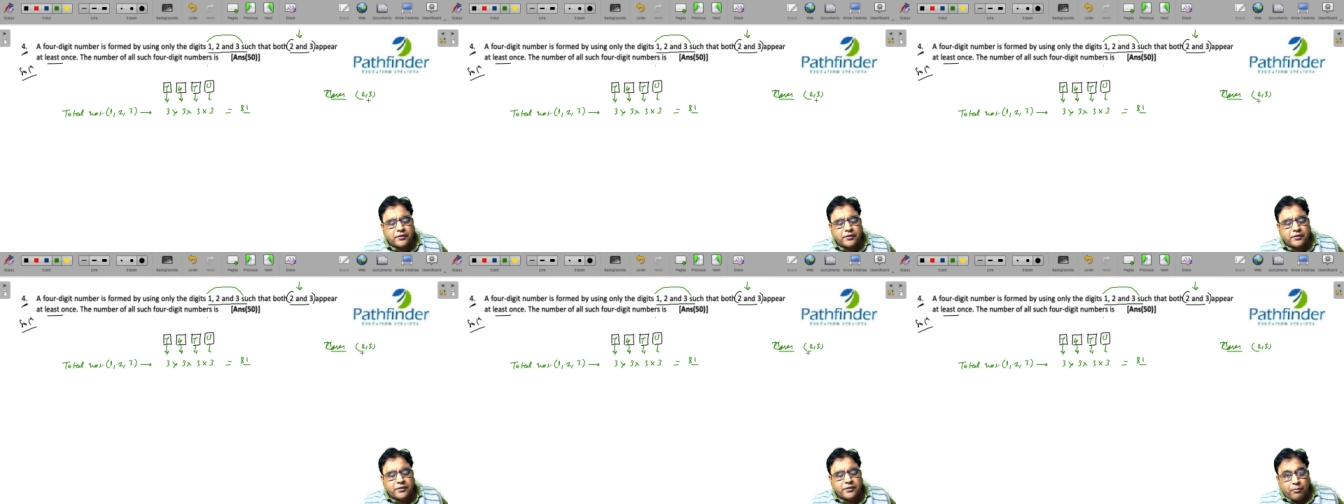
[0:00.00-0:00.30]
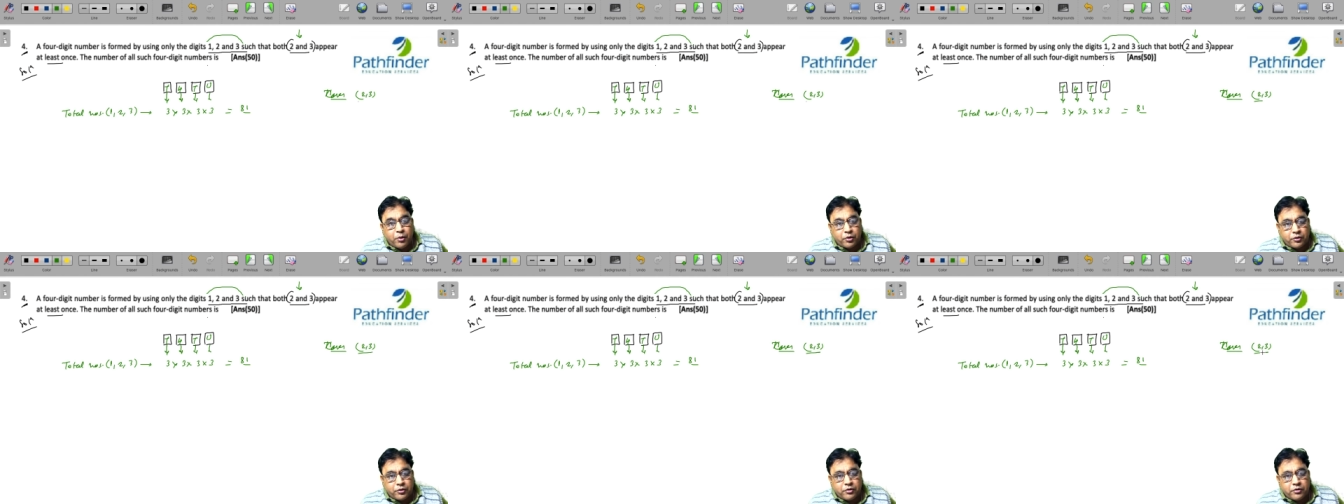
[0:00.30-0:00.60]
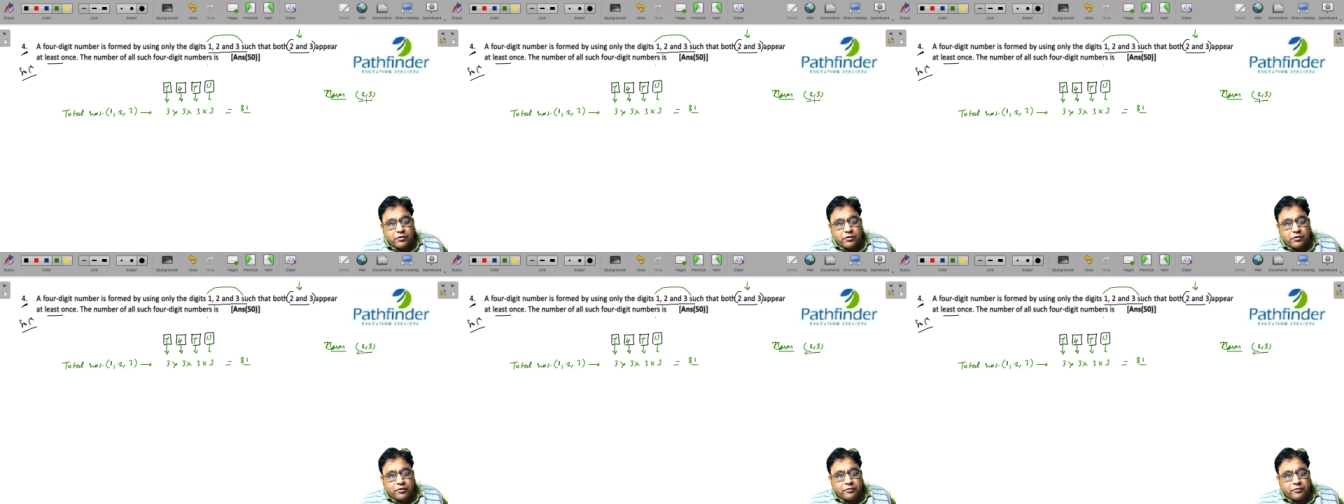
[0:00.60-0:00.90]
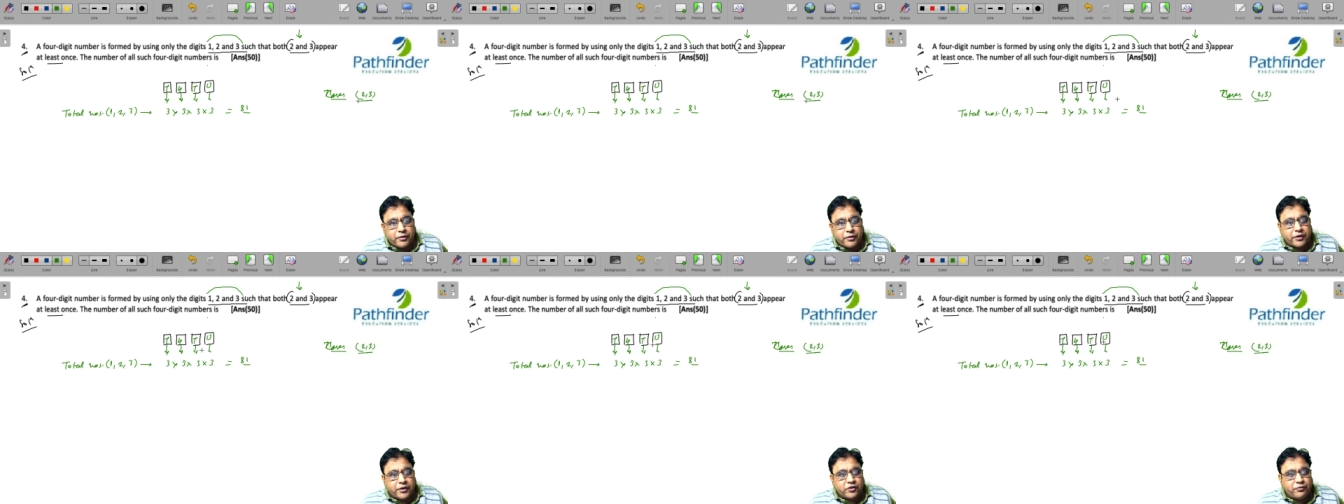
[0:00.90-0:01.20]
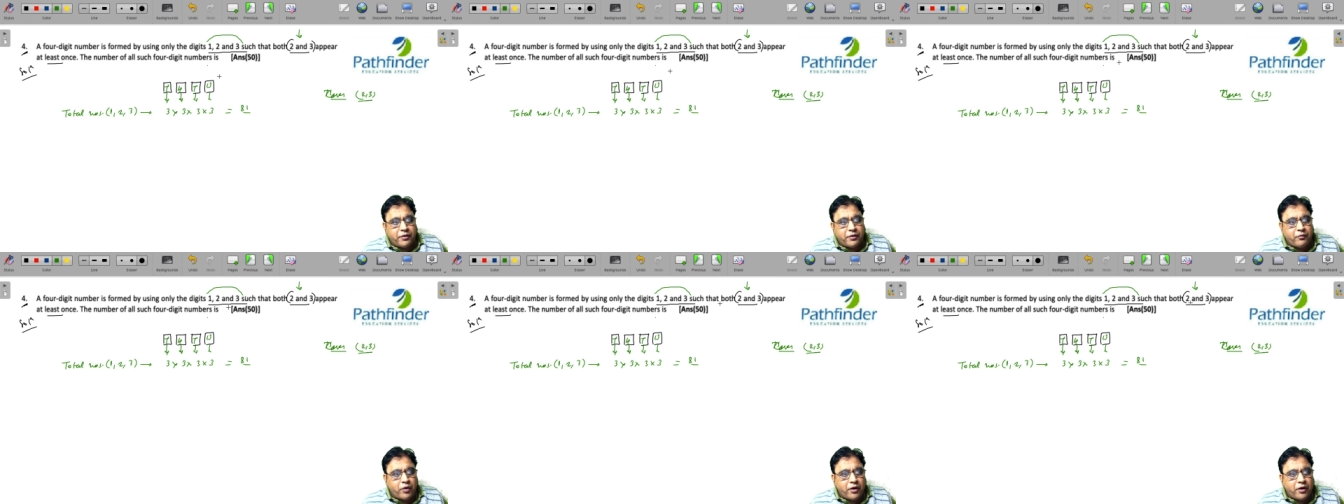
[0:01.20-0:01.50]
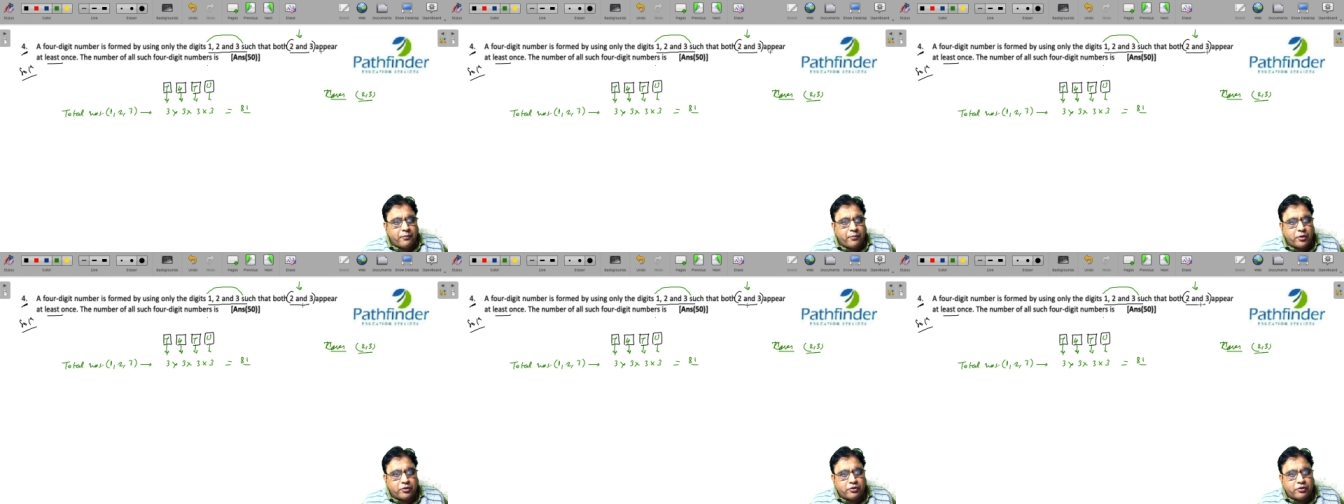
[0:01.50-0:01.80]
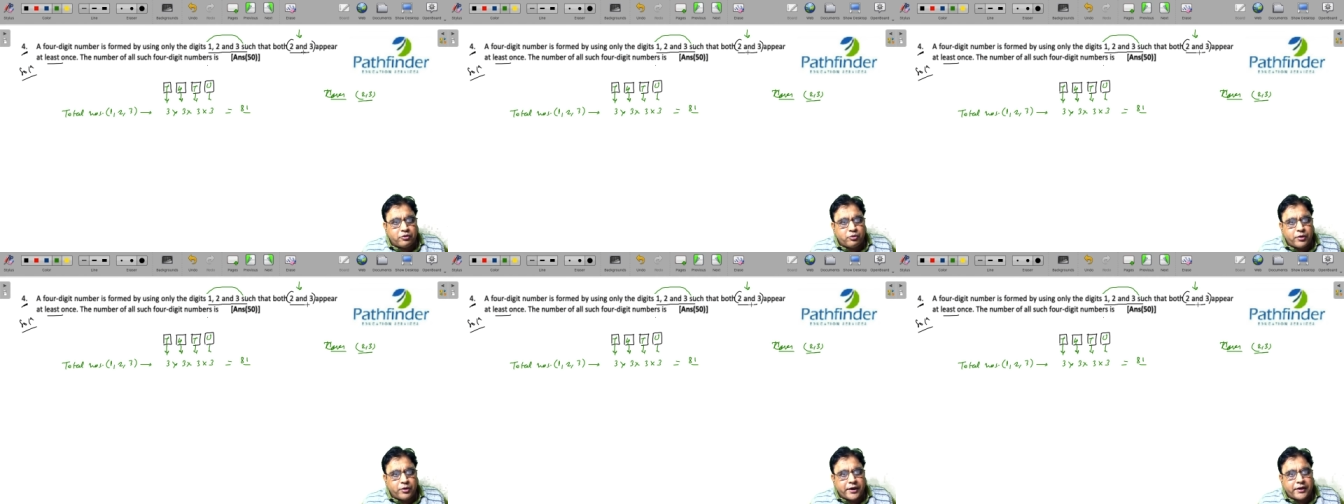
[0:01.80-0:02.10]
both because we want both
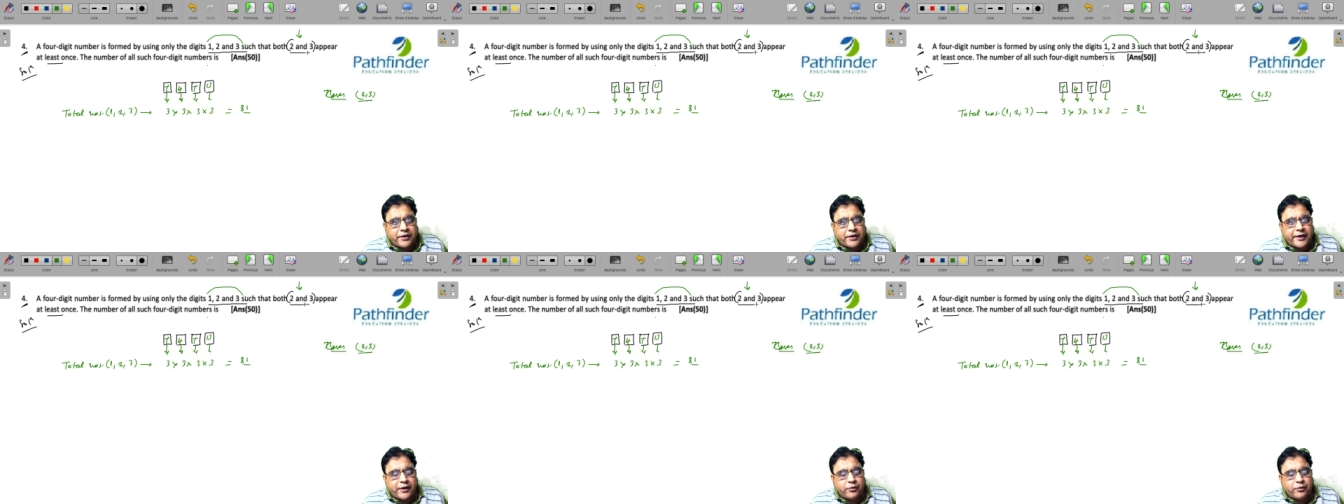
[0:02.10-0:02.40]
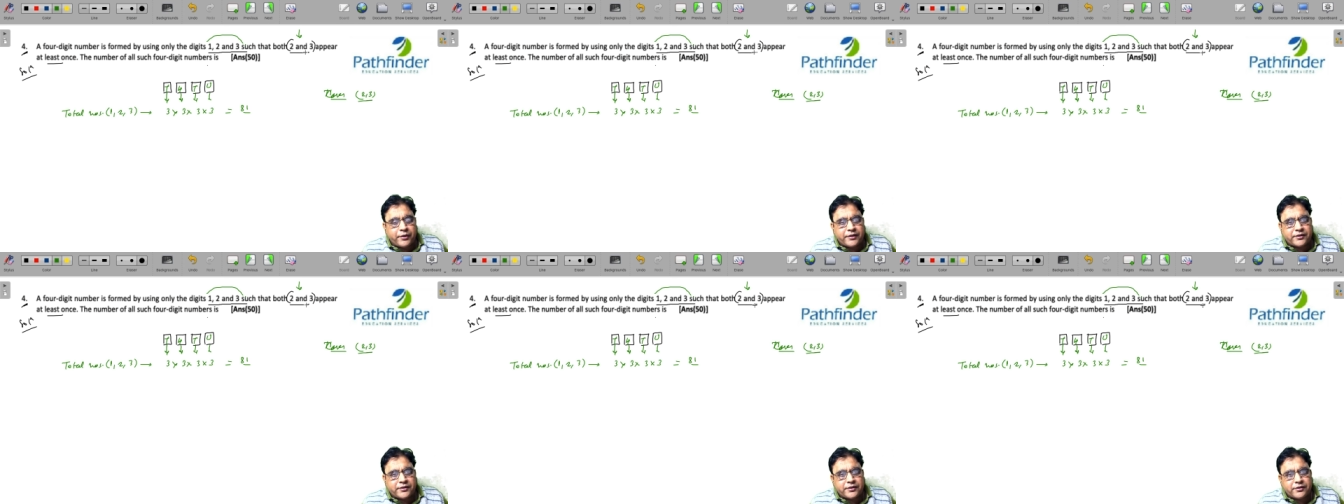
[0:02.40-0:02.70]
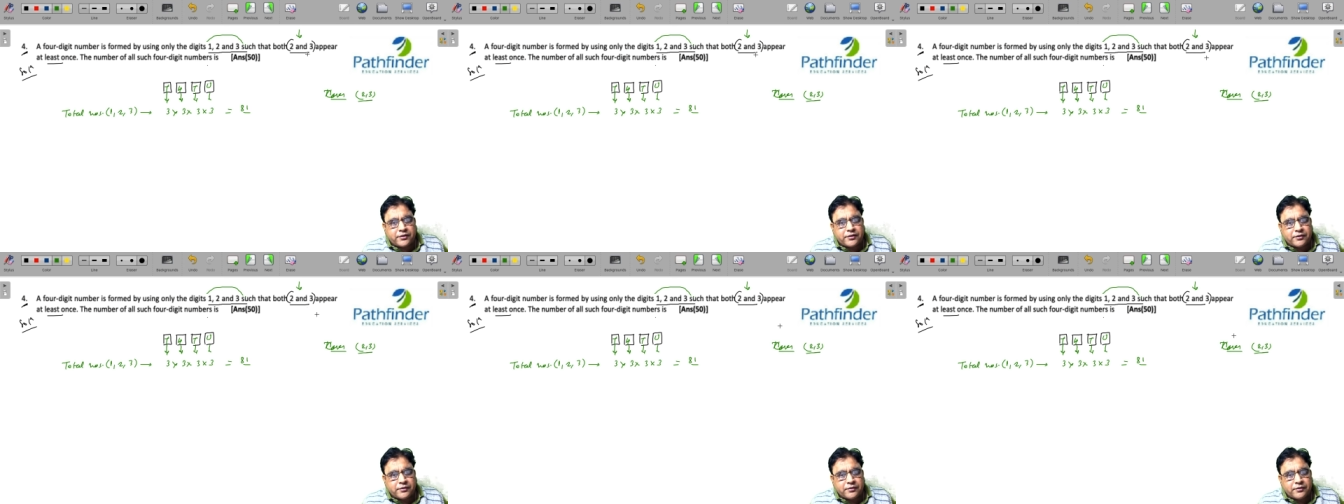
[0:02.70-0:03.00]
2 and 3 to exist